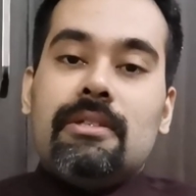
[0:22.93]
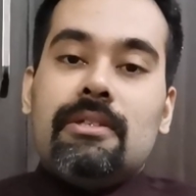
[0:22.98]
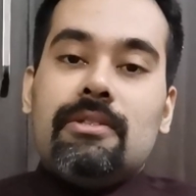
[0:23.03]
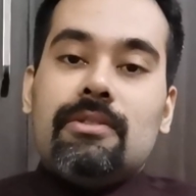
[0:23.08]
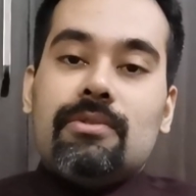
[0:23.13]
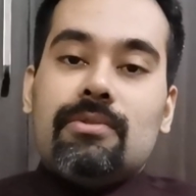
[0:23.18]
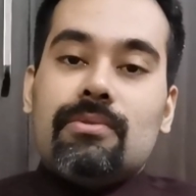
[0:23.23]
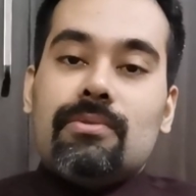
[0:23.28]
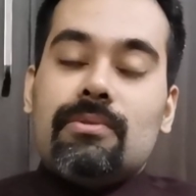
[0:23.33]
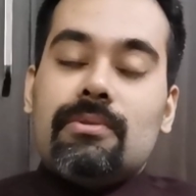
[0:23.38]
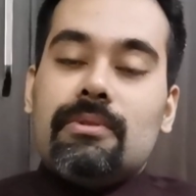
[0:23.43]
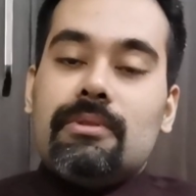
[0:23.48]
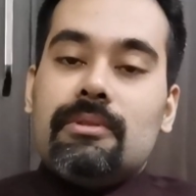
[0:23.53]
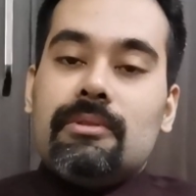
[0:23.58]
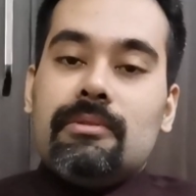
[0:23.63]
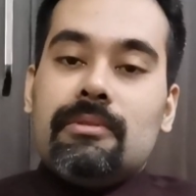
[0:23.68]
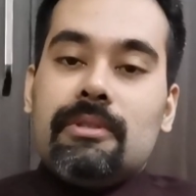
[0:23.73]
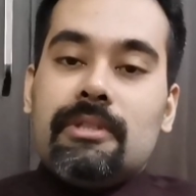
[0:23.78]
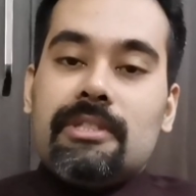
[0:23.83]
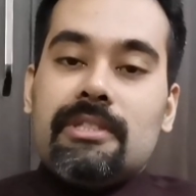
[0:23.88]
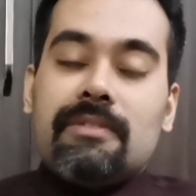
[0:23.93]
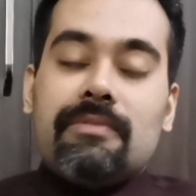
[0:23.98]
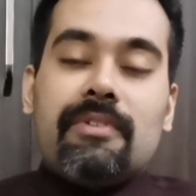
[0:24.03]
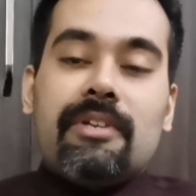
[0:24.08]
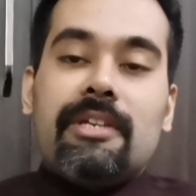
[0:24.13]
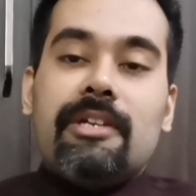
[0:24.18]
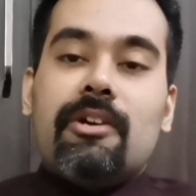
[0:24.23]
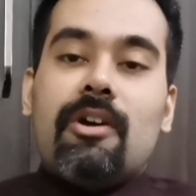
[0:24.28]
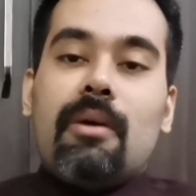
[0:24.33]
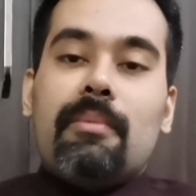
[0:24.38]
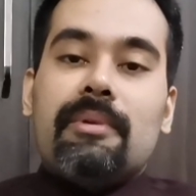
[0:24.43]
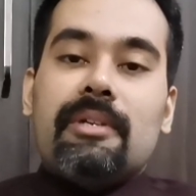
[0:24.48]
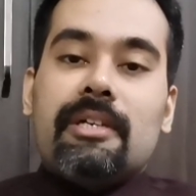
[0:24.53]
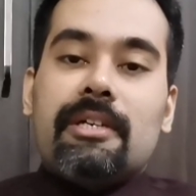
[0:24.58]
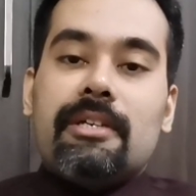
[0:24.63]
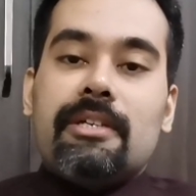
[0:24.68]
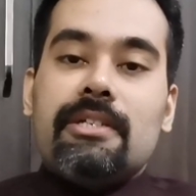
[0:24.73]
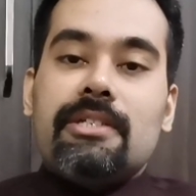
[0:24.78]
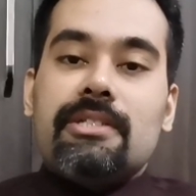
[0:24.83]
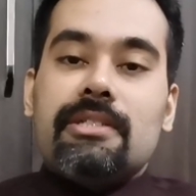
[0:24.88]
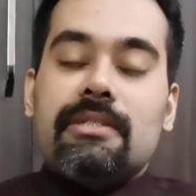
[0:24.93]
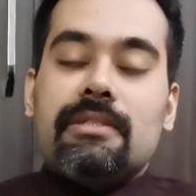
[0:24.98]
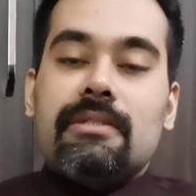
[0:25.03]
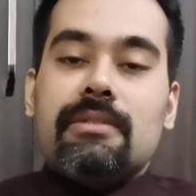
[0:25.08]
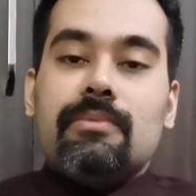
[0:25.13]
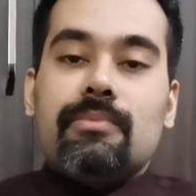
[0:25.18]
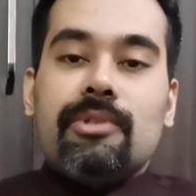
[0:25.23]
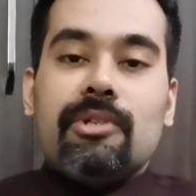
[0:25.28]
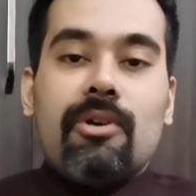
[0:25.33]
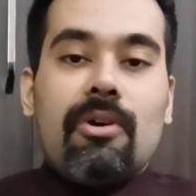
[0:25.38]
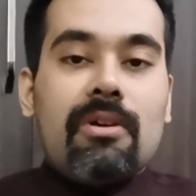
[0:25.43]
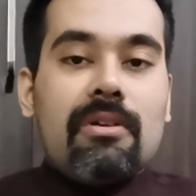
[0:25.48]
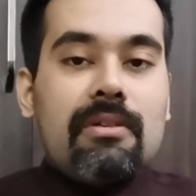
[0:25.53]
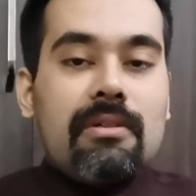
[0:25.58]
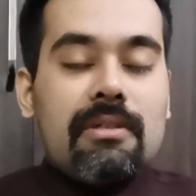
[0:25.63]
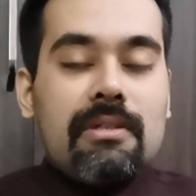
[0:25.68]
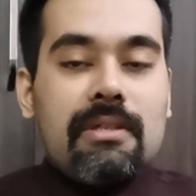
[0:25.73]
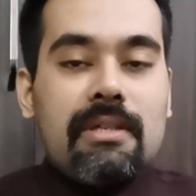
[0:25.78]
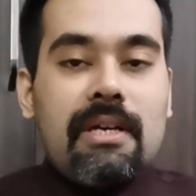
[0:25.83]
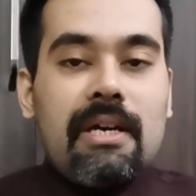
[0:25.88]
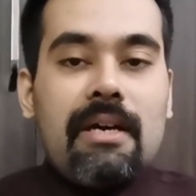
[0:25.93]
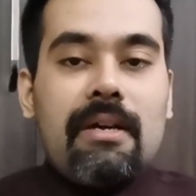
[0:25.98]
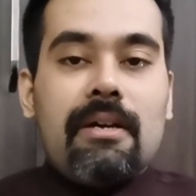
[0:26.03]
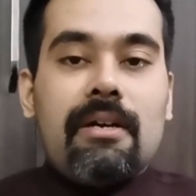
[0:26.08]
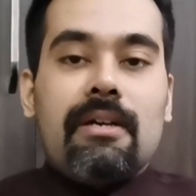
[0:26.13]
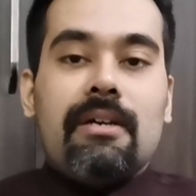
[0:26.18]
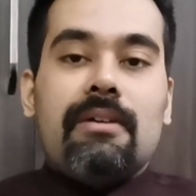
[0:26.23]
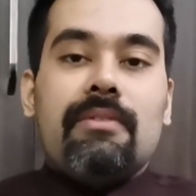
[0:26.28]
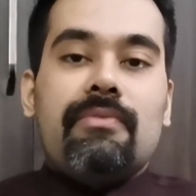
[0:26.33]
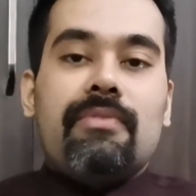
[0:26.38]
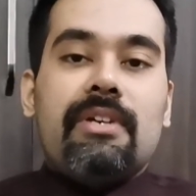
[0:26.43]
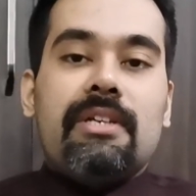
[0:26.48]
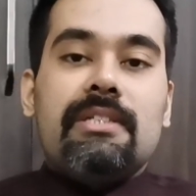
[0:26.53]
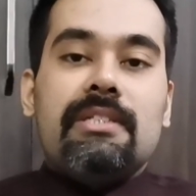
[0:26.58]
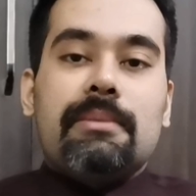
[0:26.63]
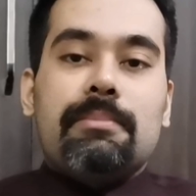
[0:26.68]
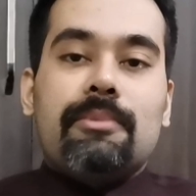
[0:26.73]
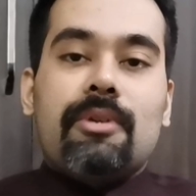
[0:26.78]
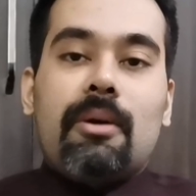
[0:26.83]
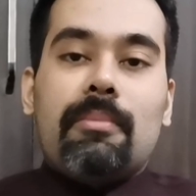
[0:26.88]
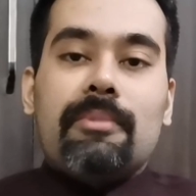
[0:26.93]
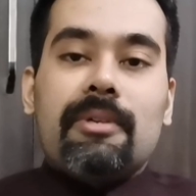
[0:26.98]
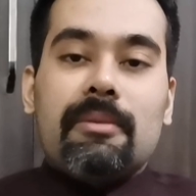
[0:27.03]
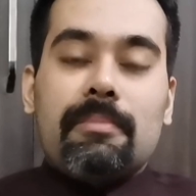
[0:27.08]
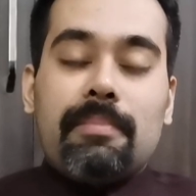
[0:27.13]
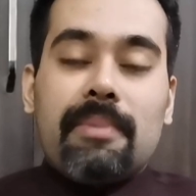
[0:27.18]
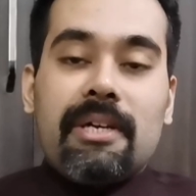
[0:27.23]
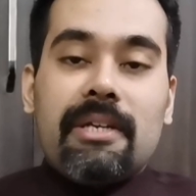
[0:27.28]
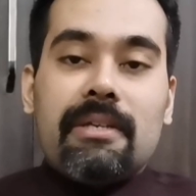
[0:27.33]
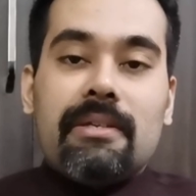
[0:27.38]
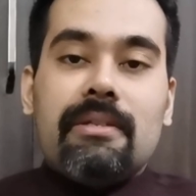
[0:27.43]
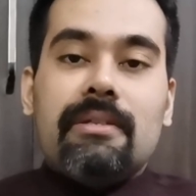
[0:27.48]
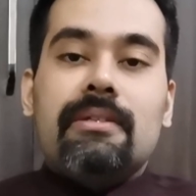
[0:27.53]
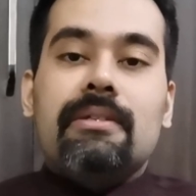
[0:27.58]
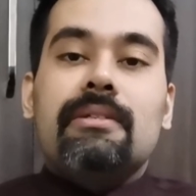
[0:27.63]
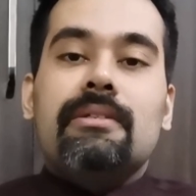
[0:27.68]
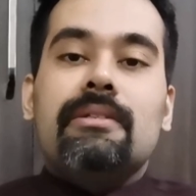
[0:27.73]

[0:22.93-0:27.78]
So it's a very common condition. We all face abdominal pain